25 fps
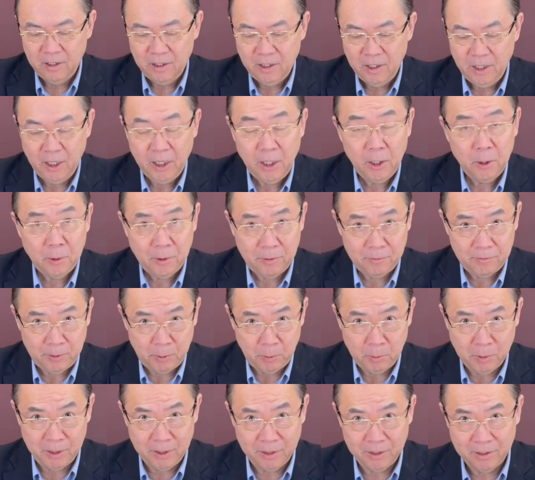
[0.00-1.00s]
Hello
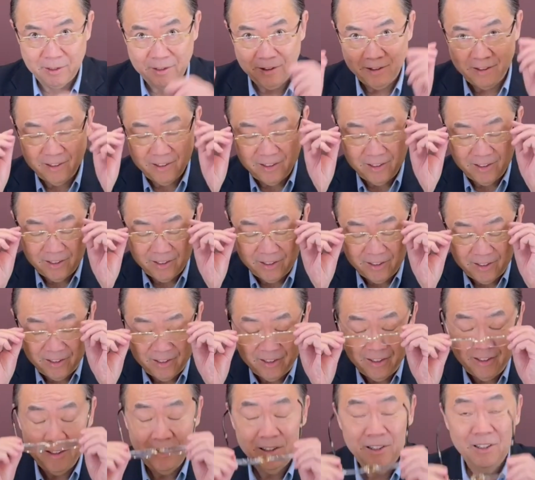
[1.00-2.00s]
everyone,
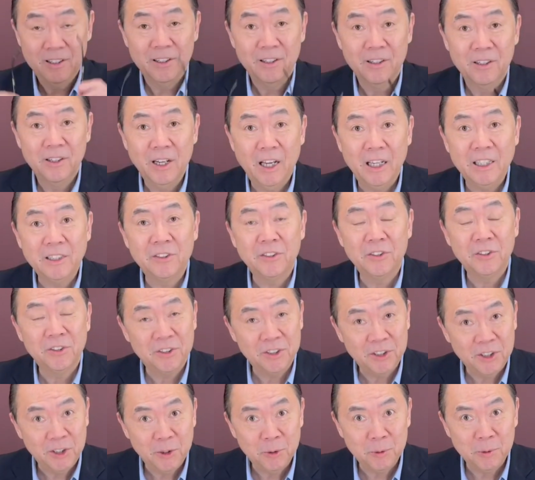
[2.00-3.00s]
nice to
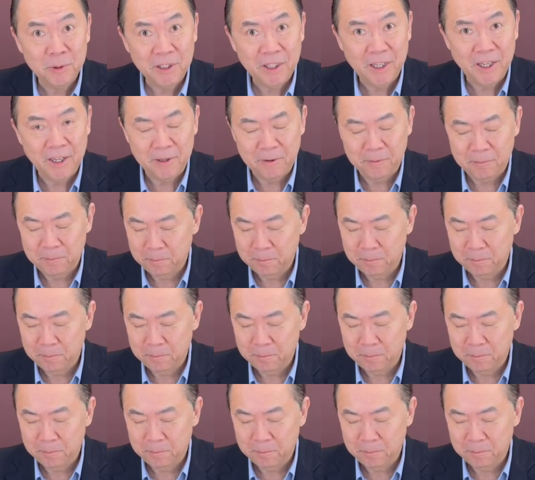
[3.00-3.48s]
see you again.